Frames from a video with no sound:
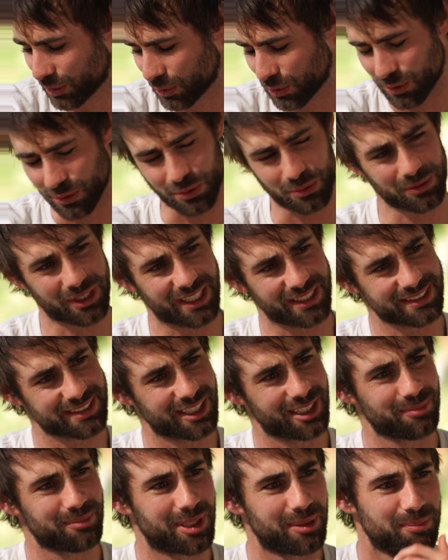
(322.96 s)
whole right
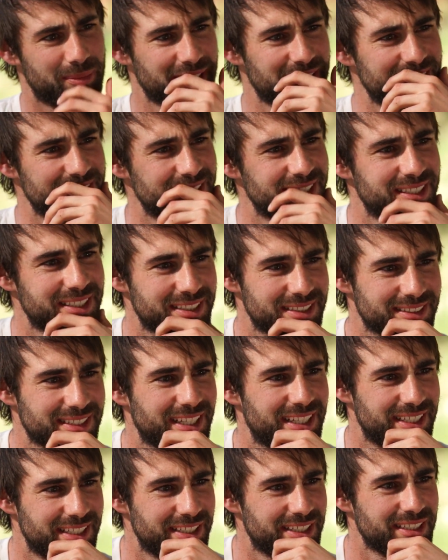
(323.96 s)
side of my body is
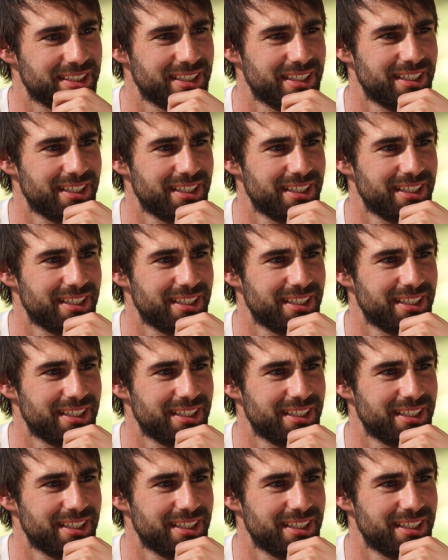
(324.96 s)
kind of